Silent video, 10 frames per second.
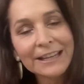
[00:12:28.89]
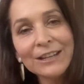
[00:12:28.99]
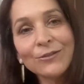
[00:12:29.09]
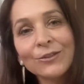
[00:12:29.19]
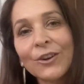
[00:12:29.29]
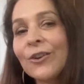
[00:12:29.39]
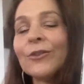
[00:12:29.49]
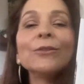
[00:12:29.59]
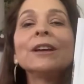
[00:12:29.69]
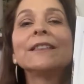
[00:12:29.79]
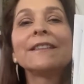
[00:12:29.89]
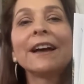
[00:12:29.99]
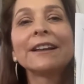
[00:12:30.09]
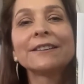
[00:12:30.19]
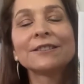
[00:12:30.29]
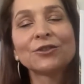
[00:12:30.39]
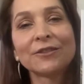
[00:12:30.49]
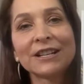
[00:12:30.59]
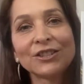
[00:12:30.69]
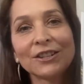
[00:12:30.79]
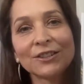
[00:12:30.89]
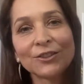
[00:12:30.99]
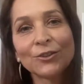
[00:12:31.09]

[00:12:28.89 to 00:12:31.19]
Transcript: even though that tarantula